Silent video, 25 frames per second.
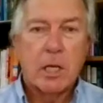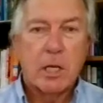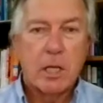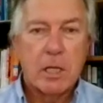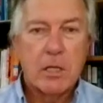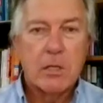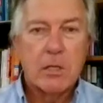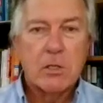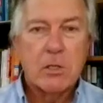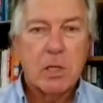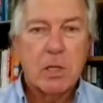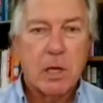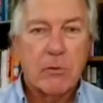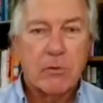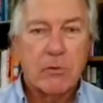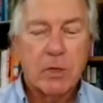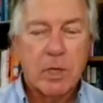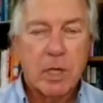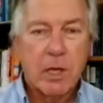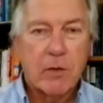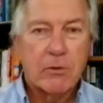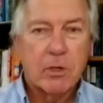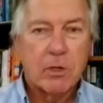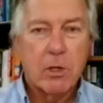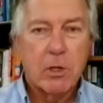is tough to
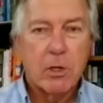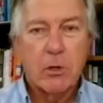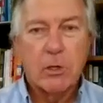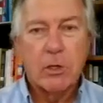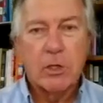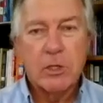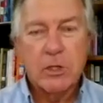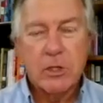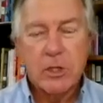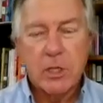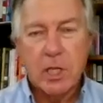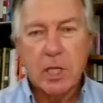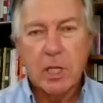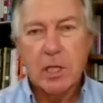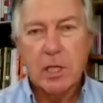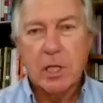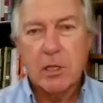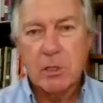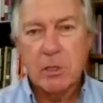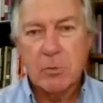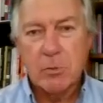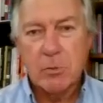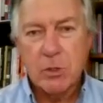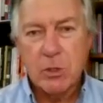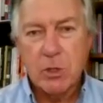have to go to the sink,
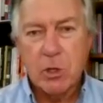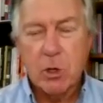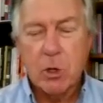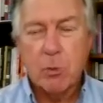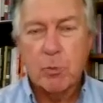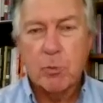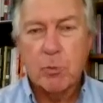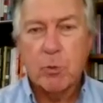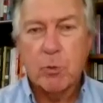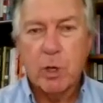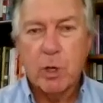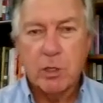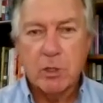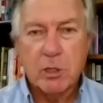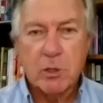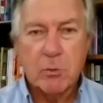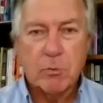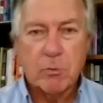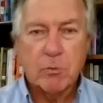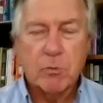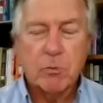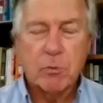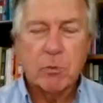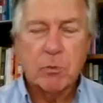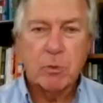get some soap, wet
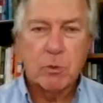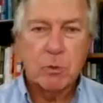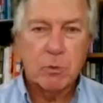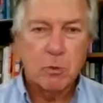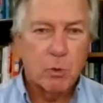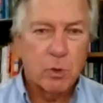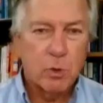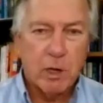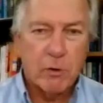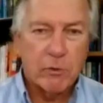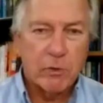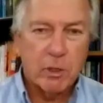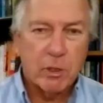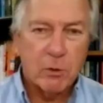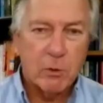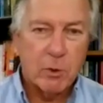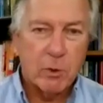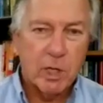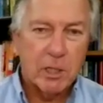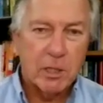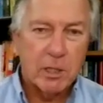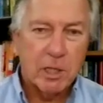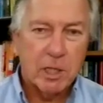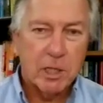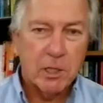some whatever you
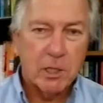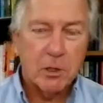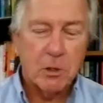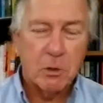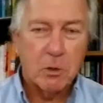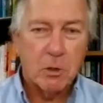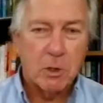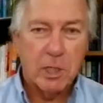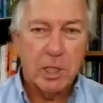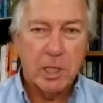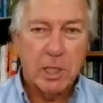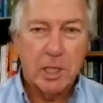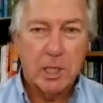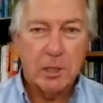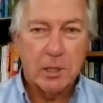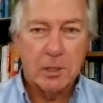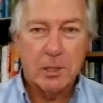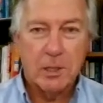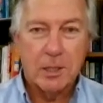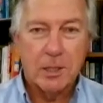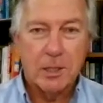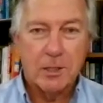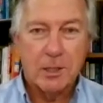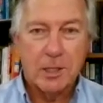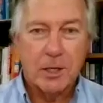wet, and then go clean it.
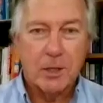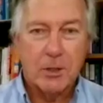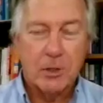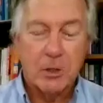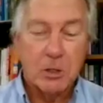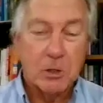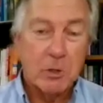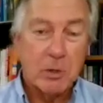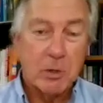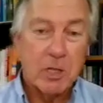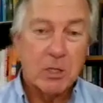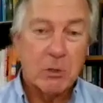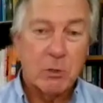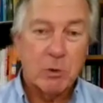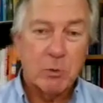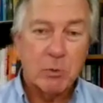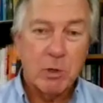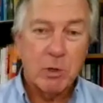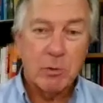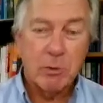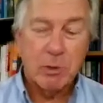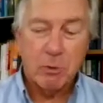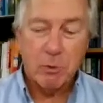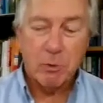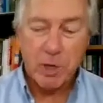And especially when
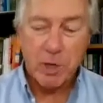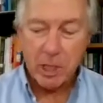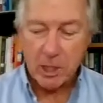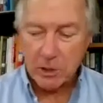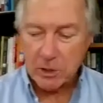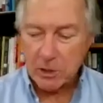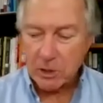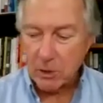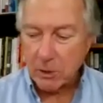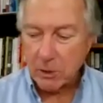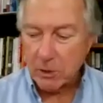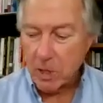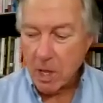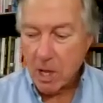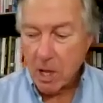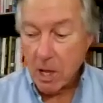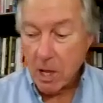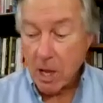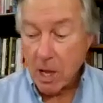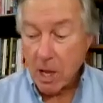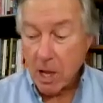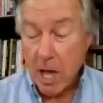people are waiting. So I